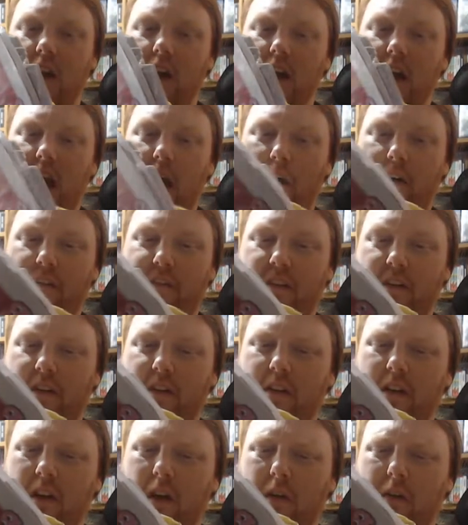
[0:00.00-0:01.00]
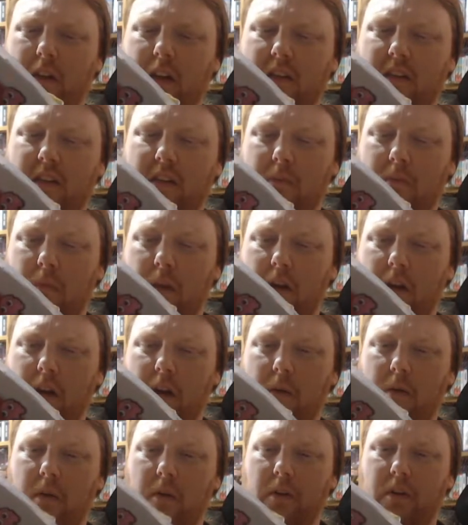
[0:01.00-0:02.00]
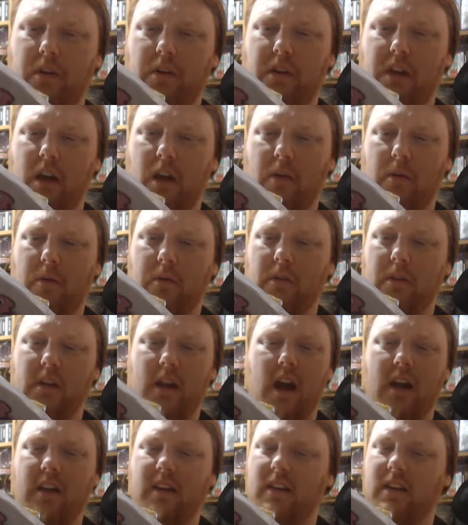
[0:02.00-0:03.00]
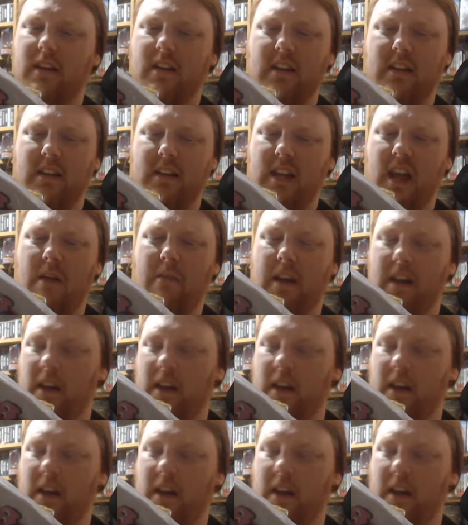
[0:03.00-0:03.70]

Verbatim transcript: however, only uses mono audio. God damn it.